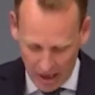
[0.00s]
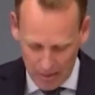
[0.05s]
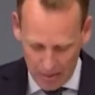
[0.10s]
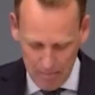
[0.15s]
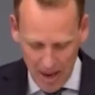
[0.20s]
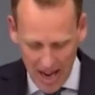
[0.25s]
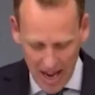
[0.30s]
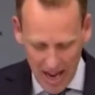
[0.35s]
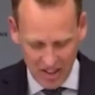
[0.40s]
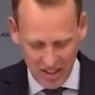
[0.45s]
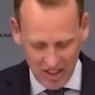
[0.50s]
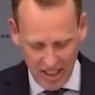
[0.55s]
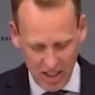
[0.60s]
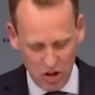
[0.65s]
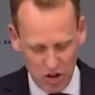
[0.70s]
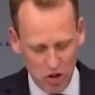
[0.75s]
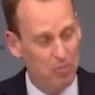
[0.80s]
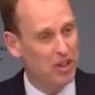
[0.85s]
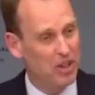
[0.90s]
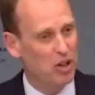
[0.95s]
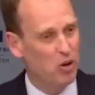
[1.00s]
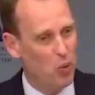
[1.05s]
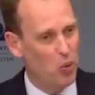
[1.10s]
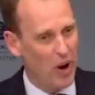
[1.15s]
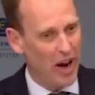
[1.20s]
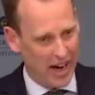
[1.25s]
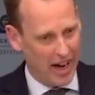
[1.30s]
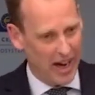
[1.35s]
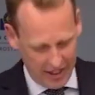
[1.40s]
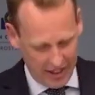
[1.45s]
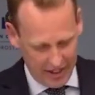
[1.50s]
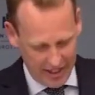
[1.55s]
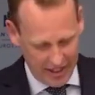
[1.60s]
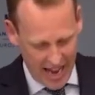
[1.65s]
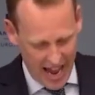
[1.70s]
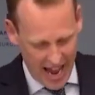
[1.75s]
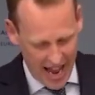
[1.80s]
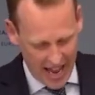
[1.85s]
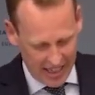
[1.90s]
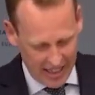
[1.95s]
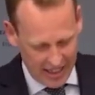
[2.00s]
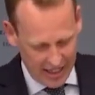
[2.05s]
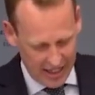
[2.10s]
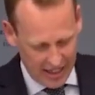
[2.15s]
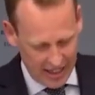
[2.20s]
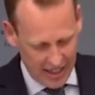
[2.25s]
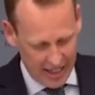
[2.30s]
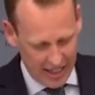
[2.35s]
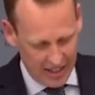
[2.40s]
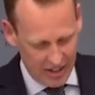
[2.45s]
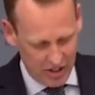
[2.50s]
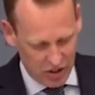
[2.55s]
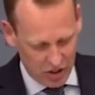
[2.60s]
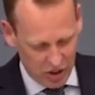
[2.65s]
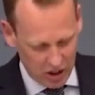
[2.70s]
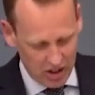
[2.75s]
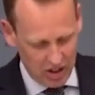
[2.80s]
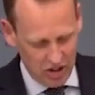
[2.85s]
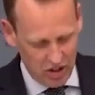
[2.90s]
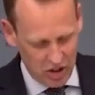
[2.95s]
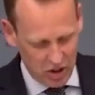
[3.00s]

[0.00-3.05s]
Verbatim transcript: Banks need to be aware that in certain